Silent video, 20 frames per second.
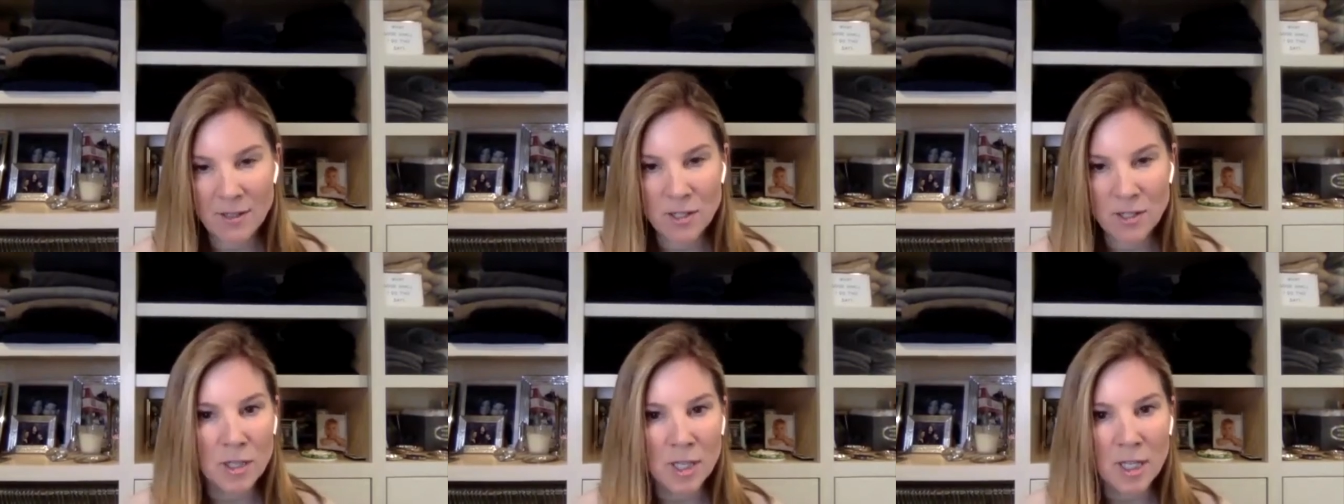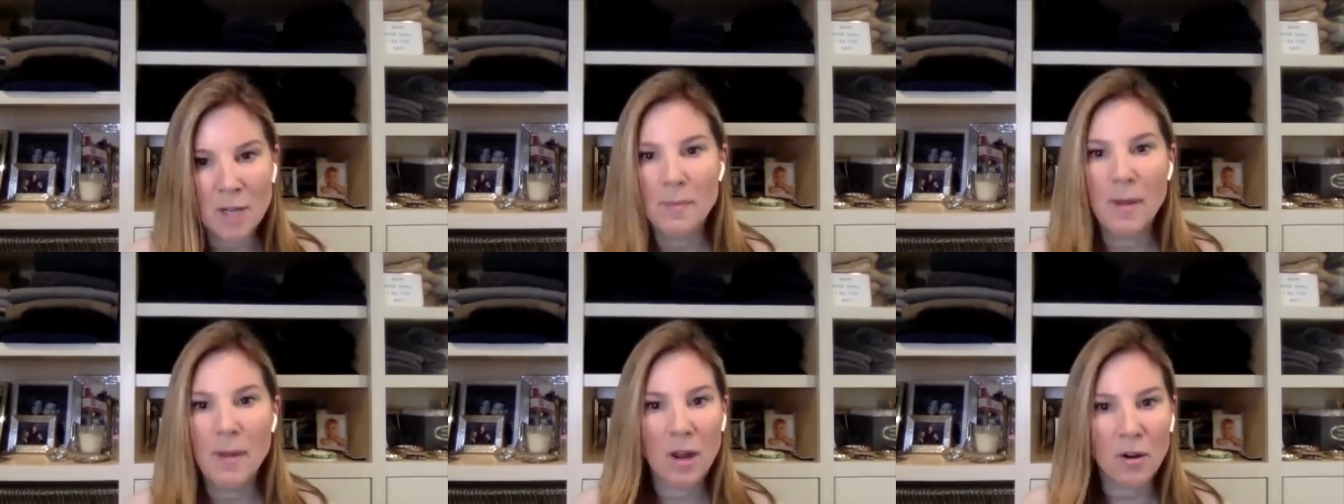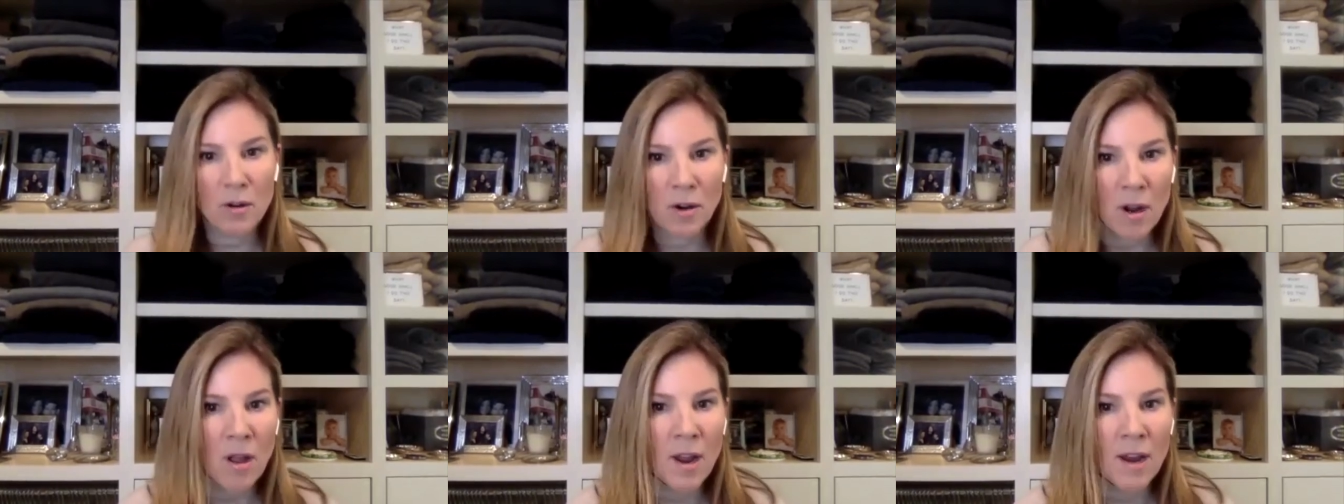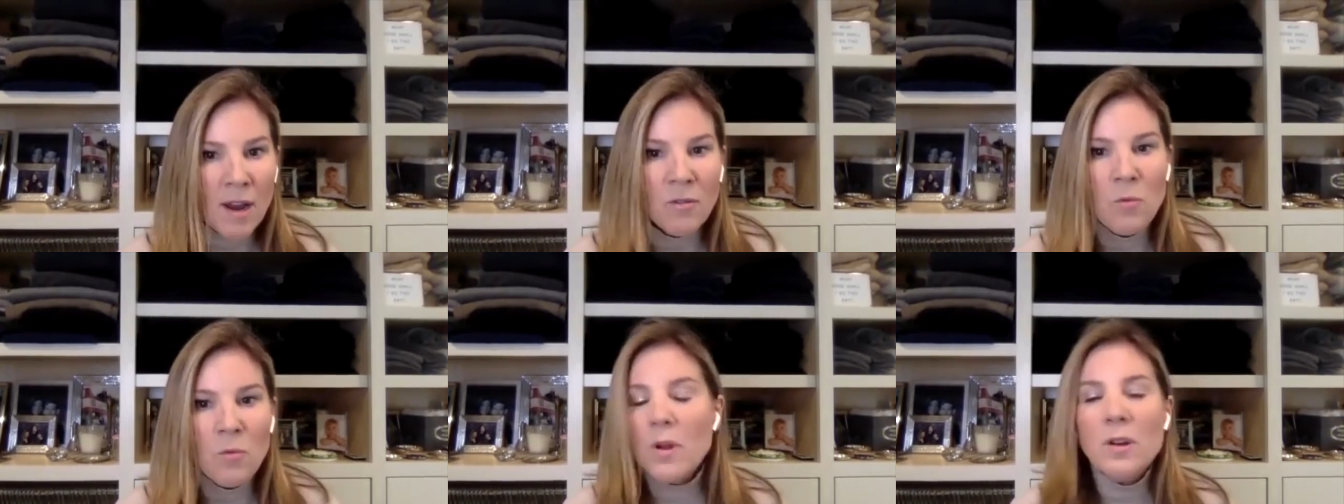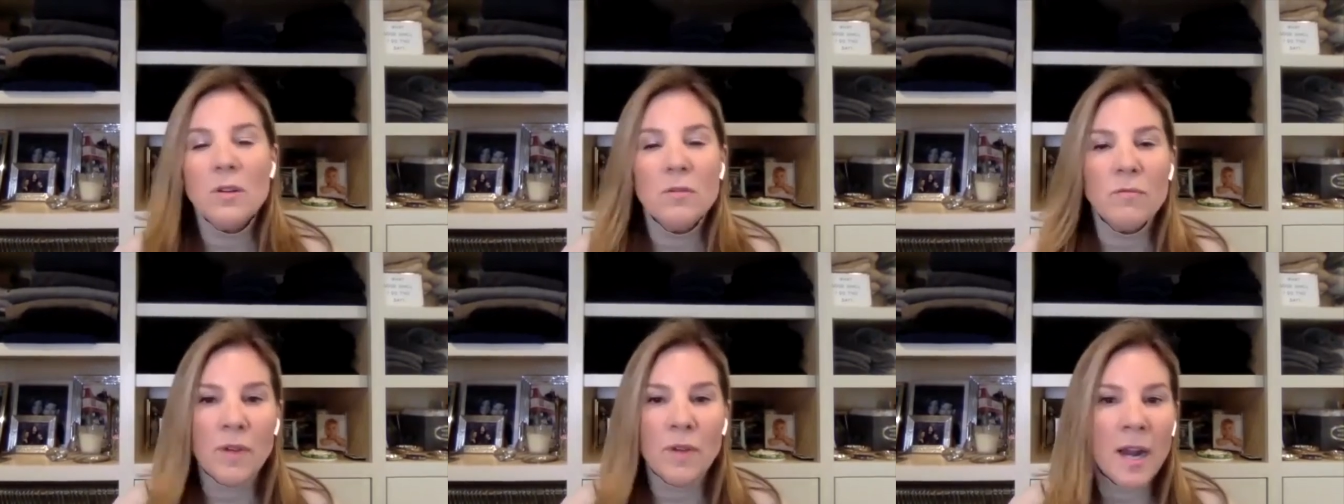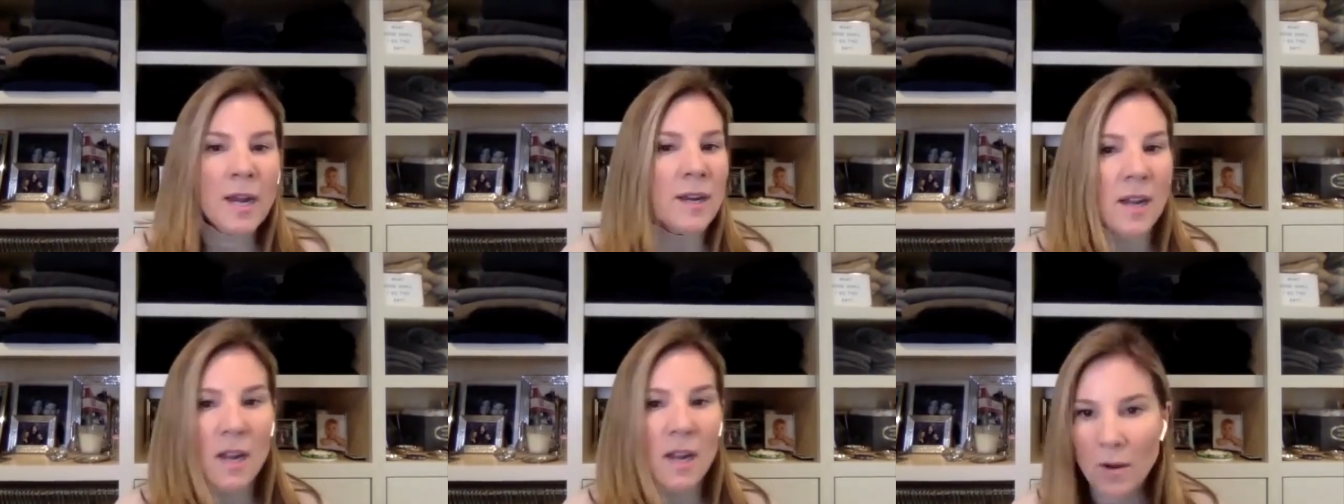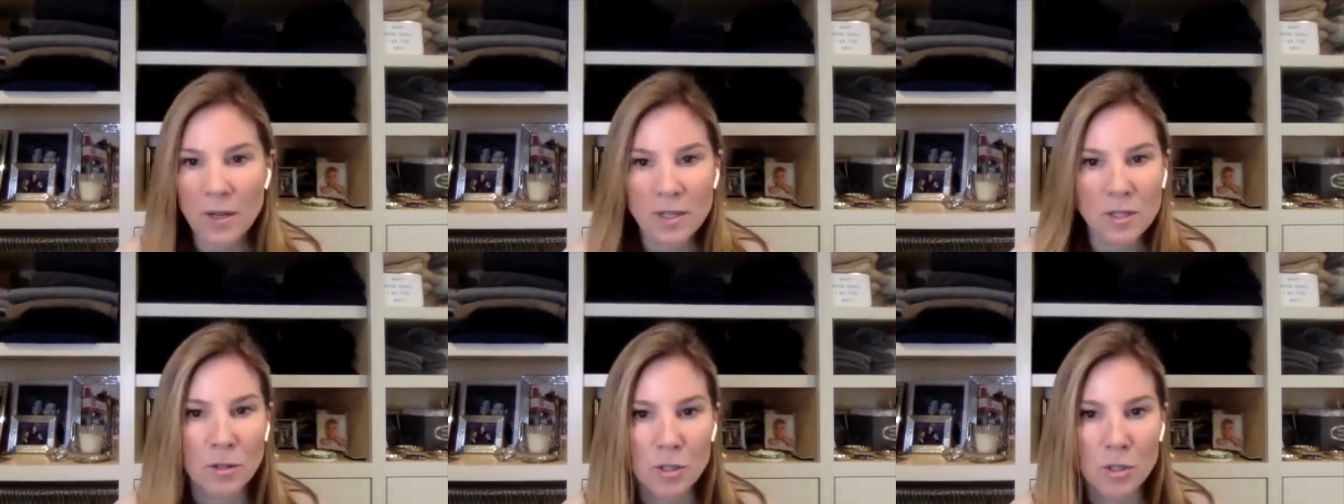just think about everyone right now
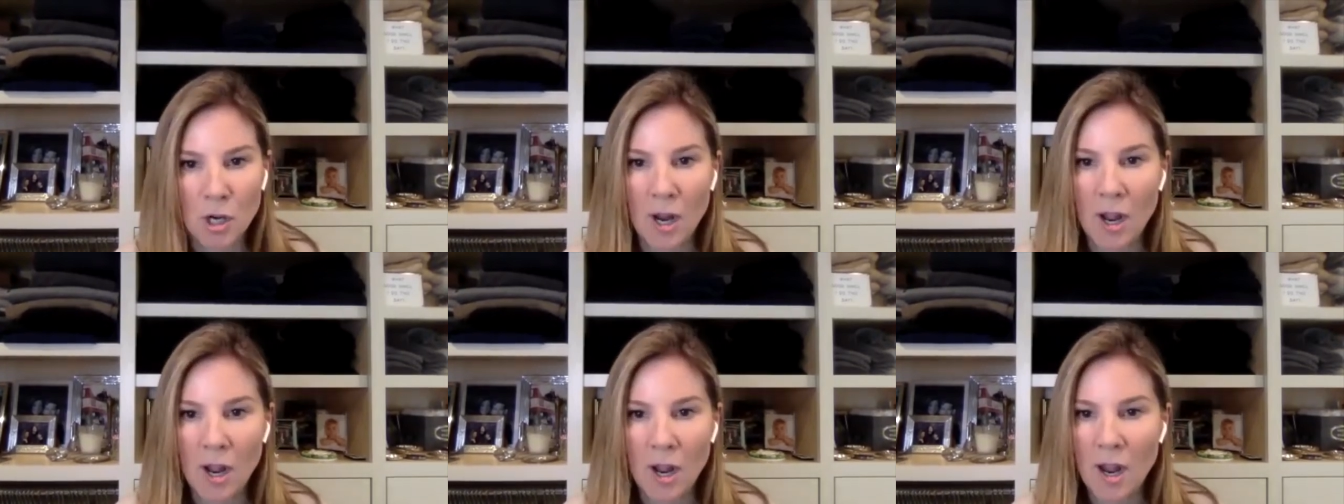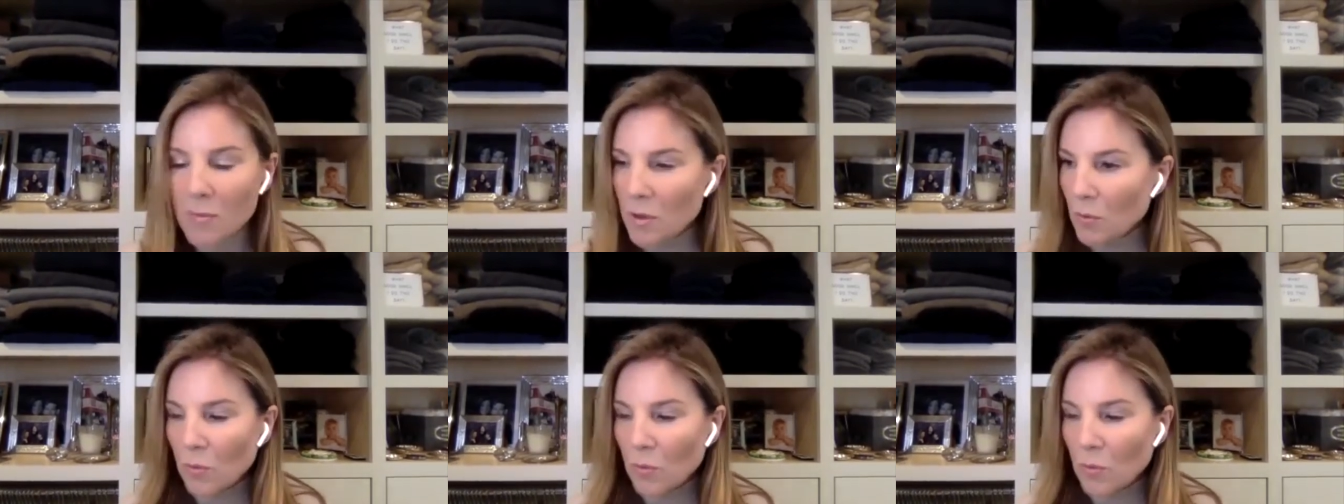has their job,